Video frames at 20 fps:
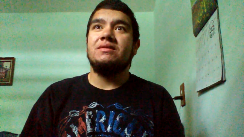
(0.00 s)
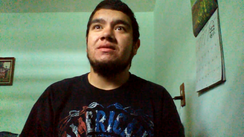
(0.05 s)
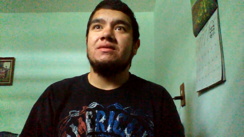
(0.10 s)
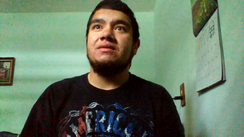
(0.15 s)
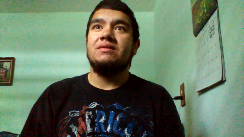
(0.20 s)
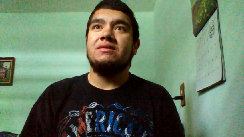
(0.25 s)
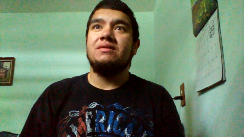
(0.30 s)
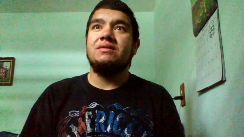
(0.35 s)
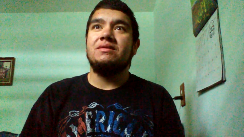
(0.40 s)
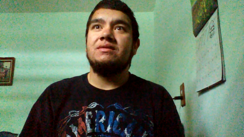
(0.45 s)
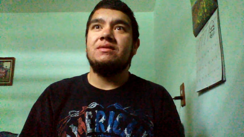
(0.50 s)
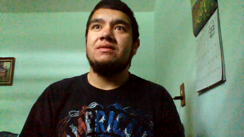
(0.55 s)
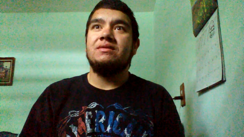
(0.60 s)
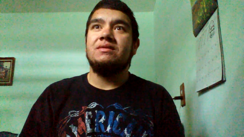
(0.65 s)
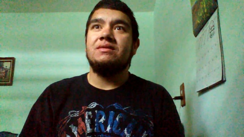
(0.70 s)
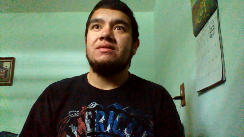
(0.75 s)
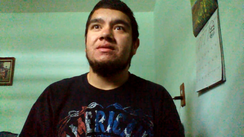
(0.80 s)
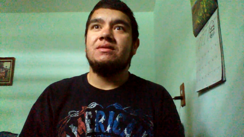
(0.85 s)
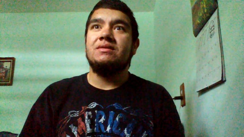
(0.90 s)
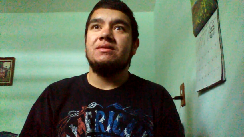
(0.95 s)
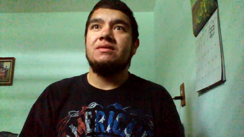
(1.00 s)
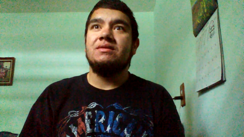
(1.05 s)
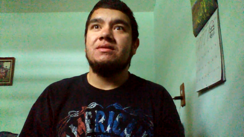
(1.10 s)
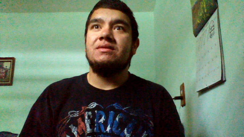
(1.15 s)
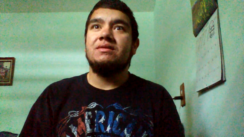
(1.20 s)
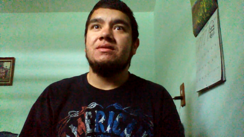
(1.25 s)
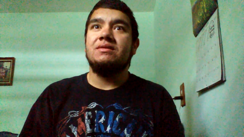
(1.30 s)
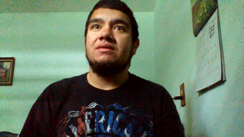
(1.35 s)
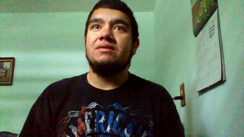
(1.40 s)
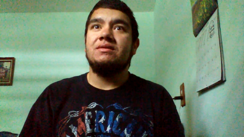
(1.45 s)

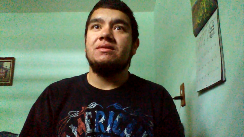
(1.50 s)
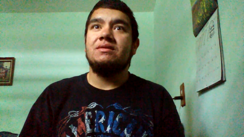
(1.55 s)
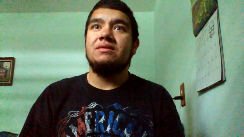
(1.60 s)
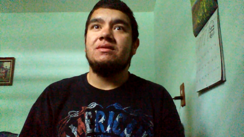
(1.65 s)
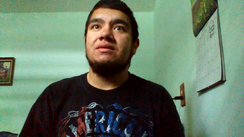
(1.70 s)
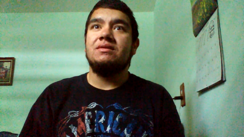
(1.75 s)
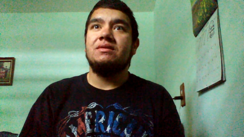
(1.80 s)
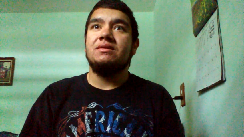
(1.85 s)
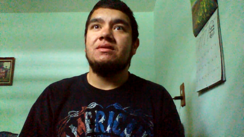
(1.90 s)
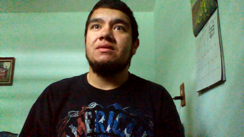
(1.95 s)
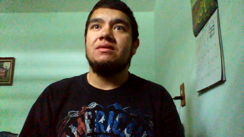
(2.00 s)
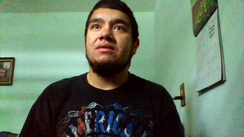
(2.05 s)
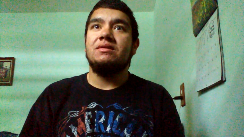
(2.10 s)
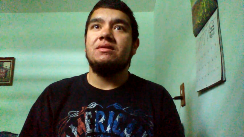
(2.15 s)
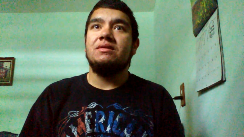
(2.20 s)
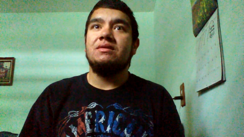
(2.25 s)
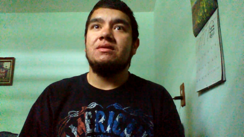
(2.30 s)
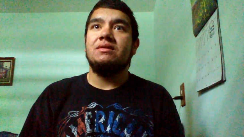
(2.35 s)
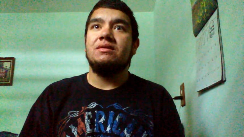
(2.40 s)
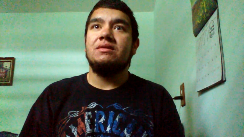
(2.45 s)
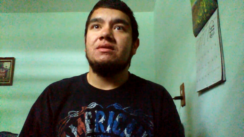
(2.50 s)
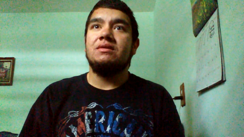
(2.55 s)
(no one is talking)